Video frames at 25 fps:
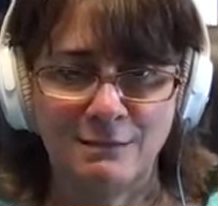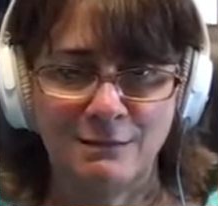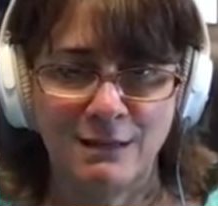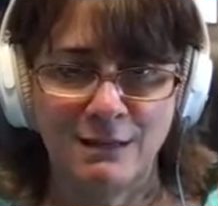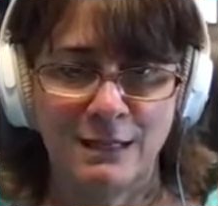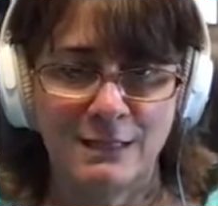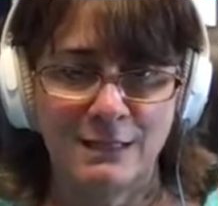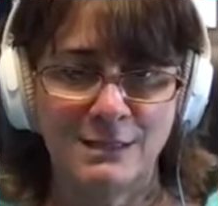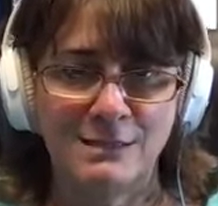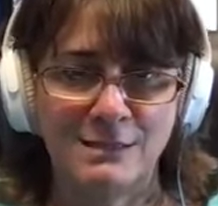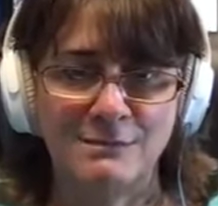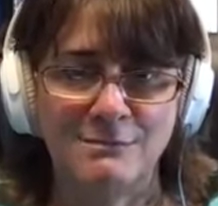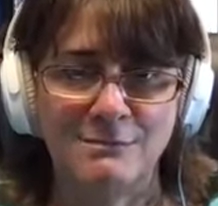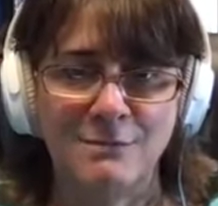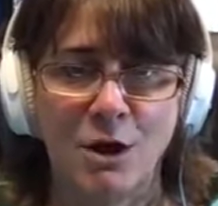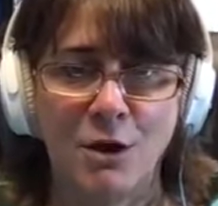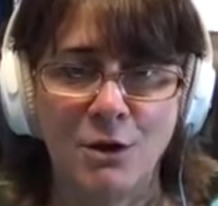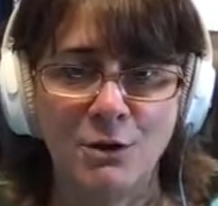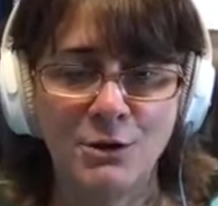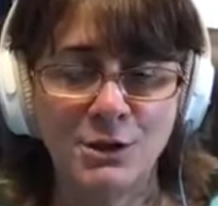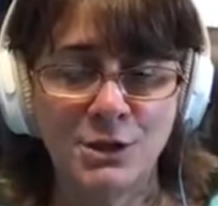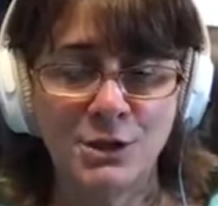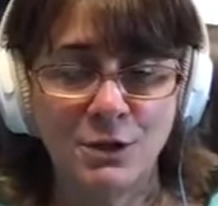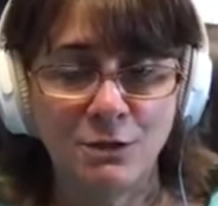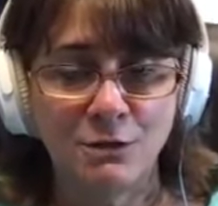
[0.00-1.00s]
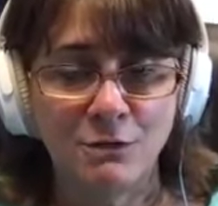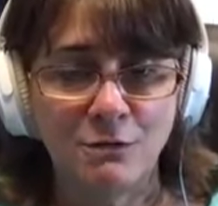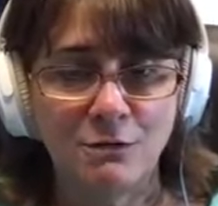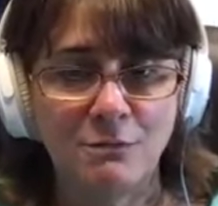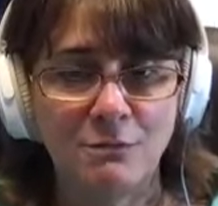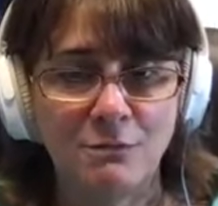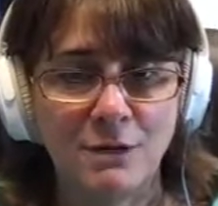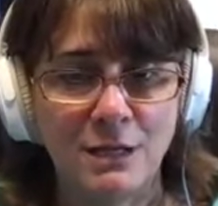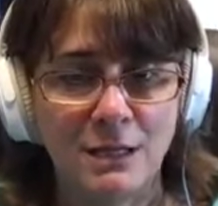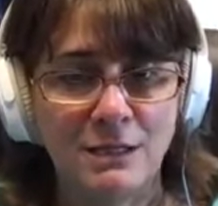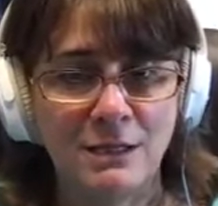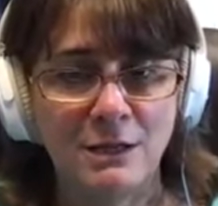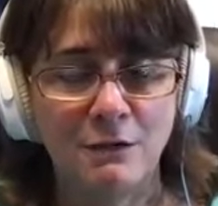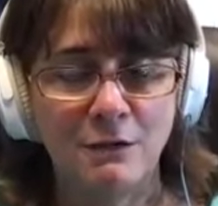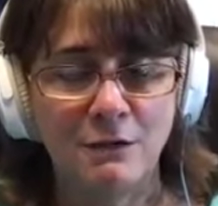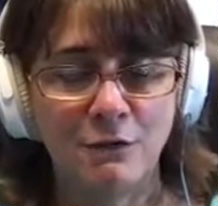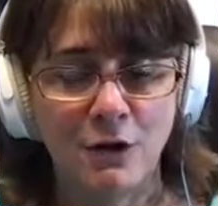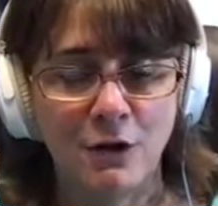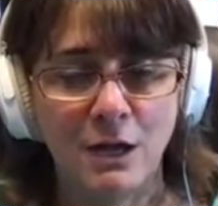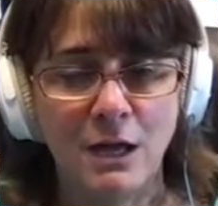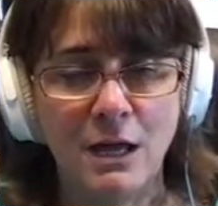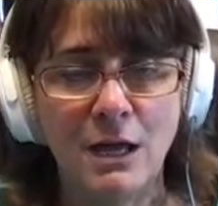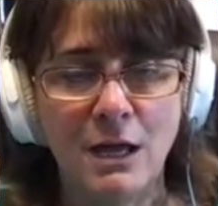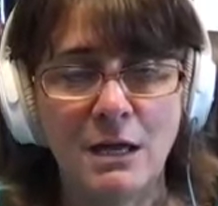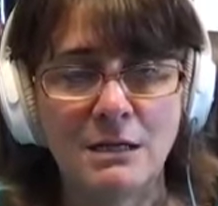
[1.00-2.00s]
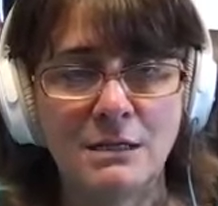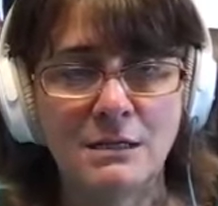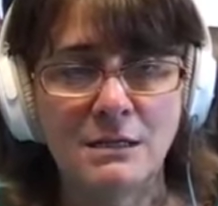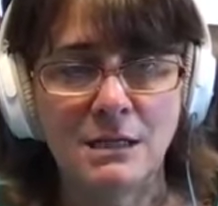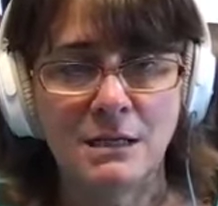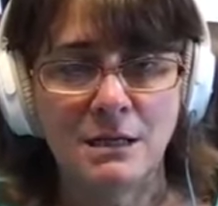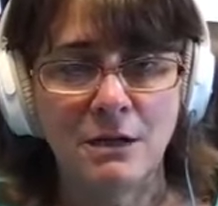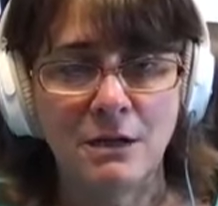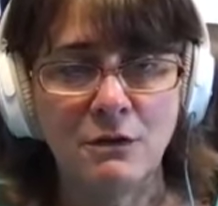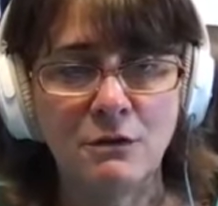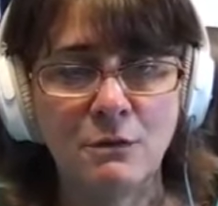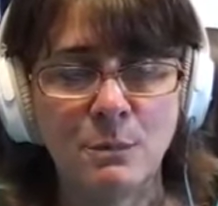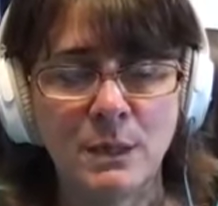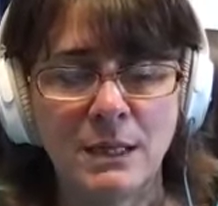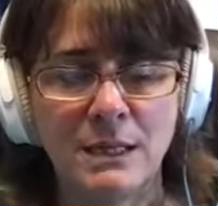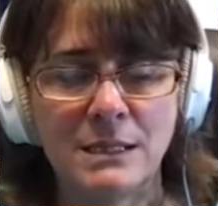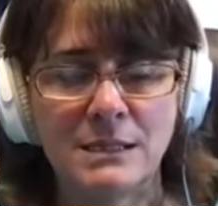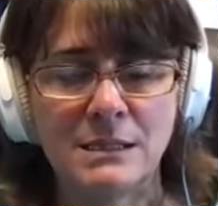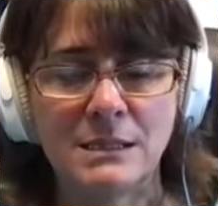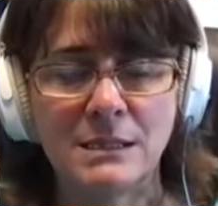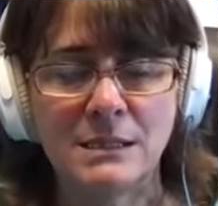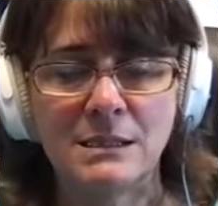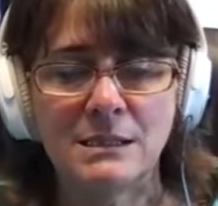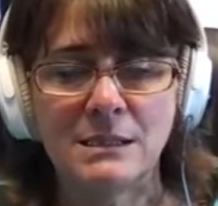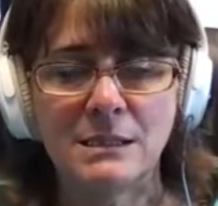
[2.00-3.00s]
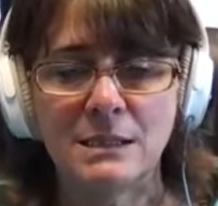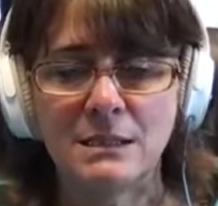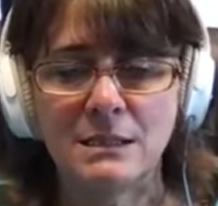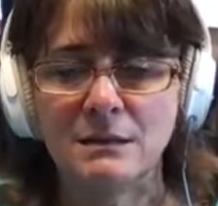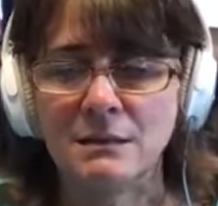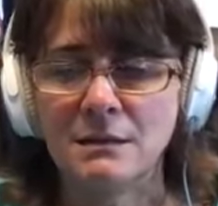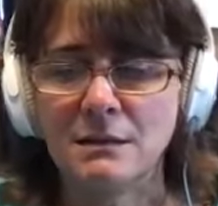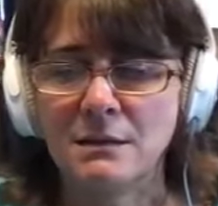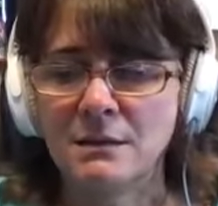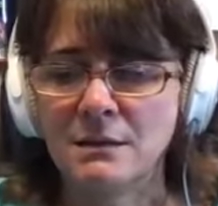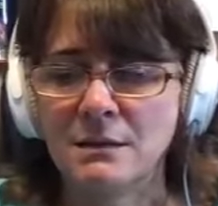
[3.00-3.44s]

that's also in there for us and other mm-hmm. places mm-hmm. that